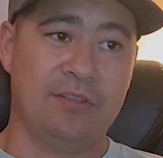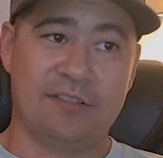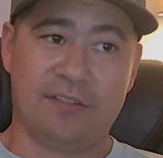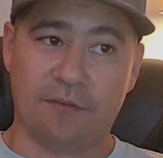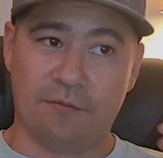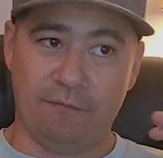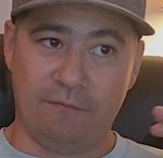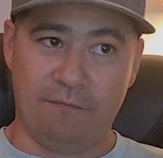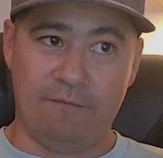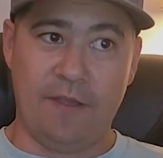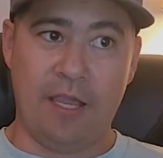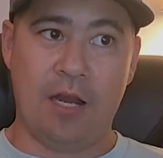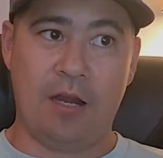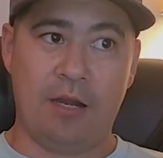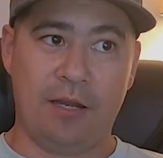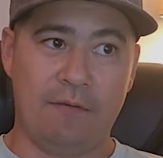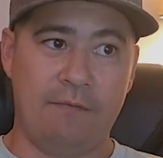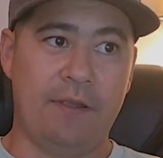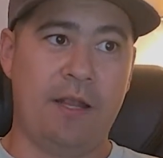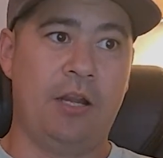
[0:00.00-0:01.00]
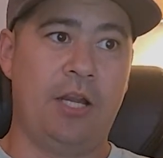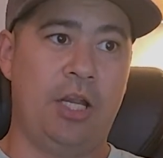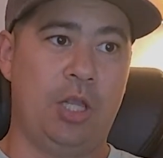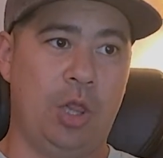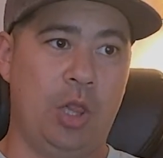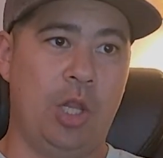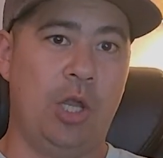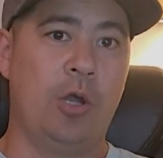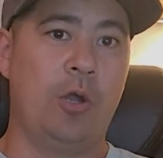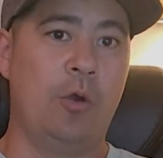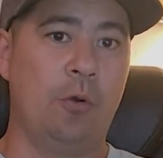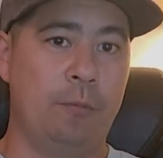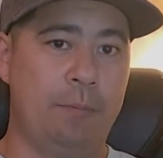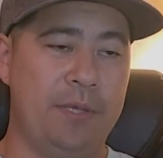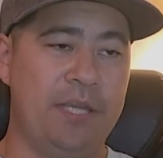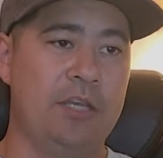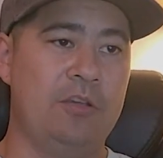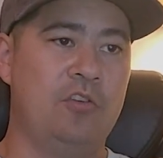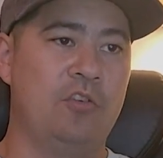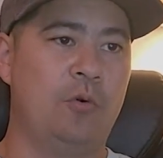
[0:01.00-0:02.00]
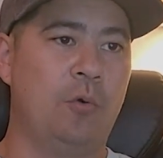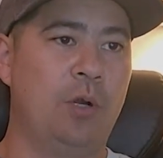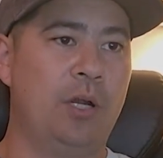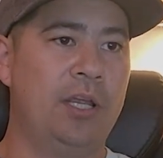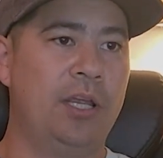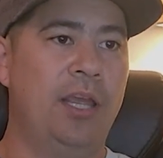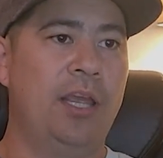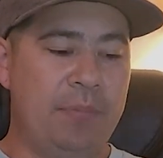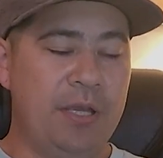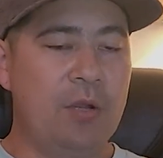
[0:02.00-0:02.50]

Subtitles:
So that's a very, very low peak torque.